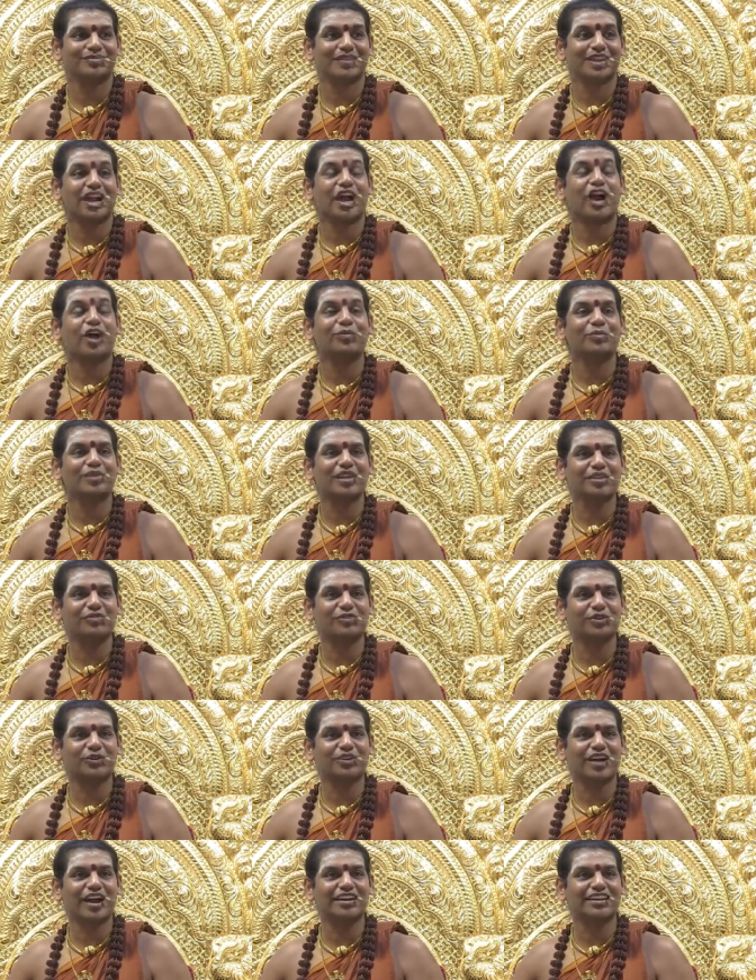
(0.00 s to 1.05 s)
How many of you
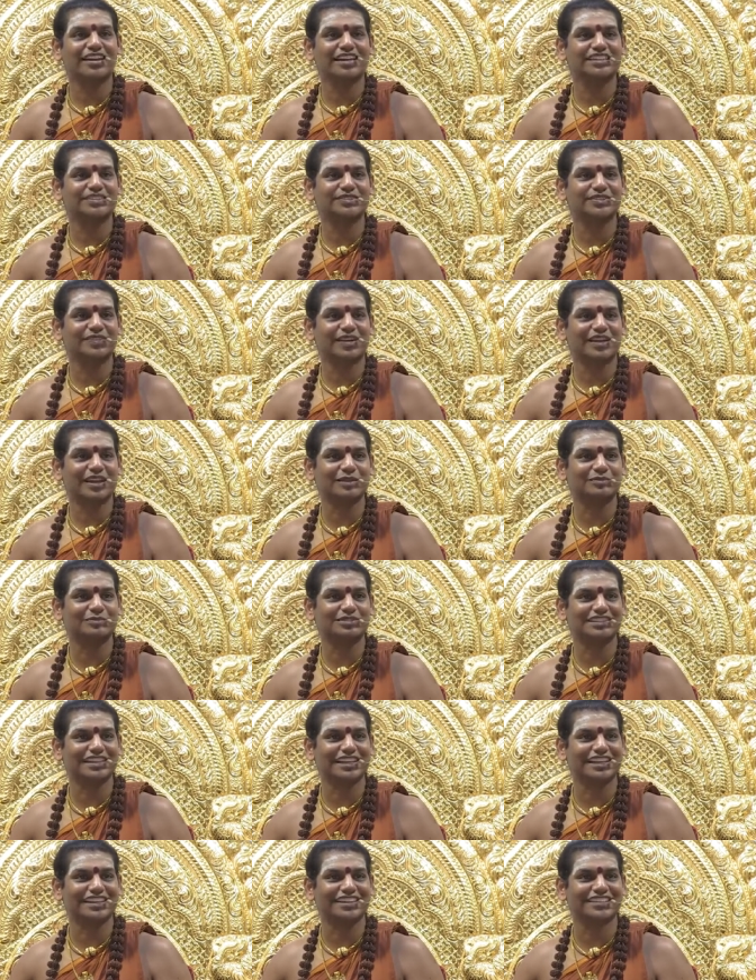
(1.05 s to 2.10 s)
cognize with what I am
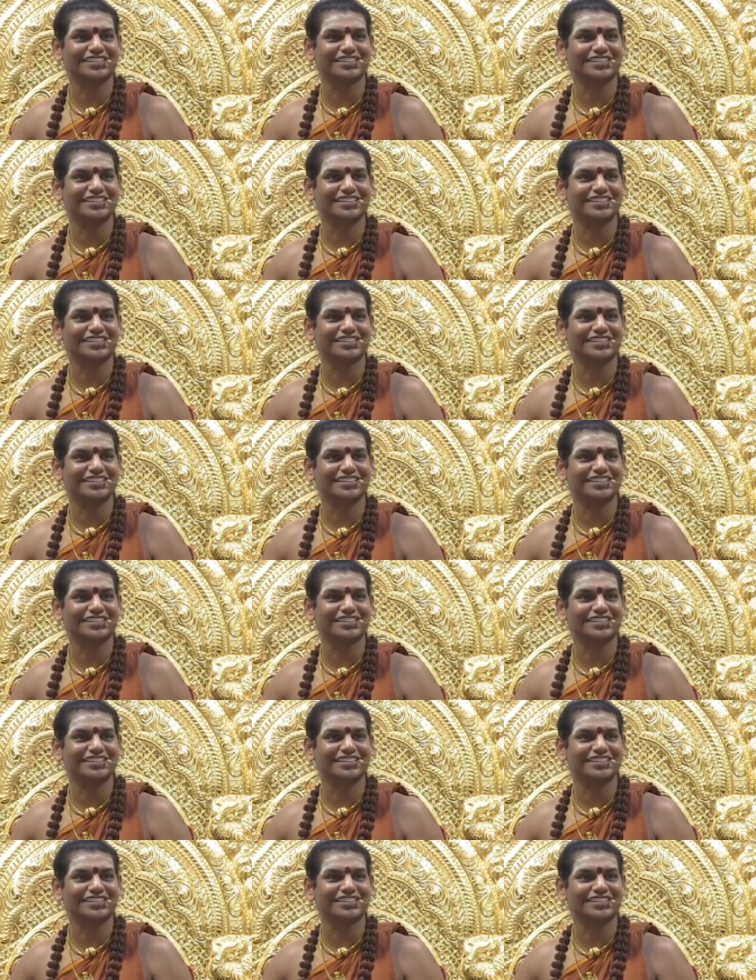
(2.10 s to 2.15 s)
saying?